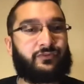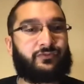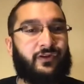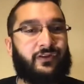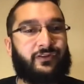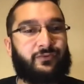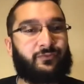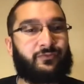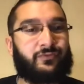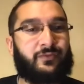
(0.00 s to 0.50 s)
or I
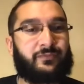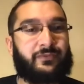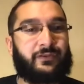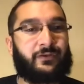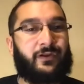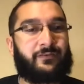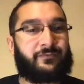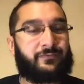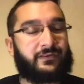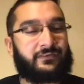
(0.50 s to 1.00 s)
do something, or I
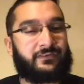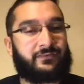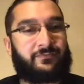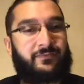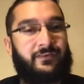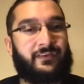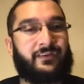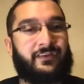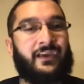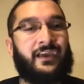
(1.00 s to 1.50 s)
forget to
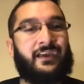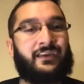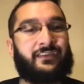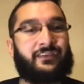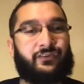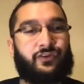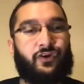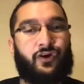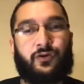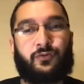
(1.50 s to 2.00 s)
feed the
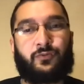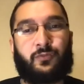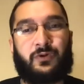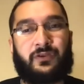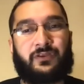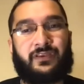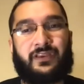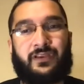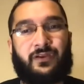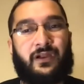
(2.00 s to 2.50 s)
dog one
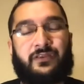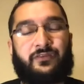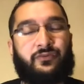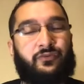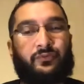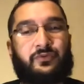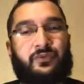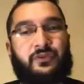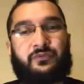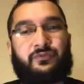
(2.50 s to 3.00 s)
day, or I do,
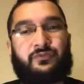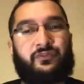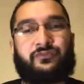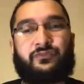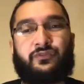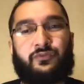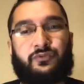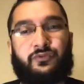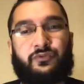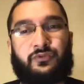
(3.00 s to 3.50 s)
you know, just
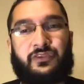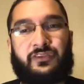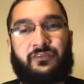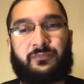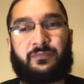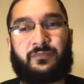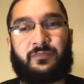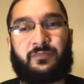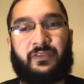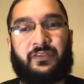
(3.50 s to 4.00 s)
do these
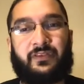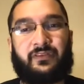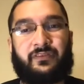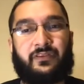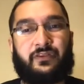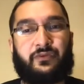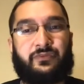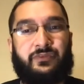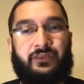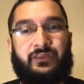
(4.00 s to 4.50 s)

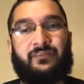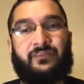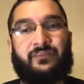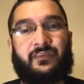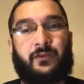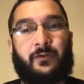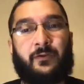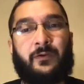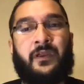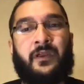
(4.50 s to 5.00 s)
little things
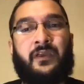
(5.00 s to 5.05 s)
here.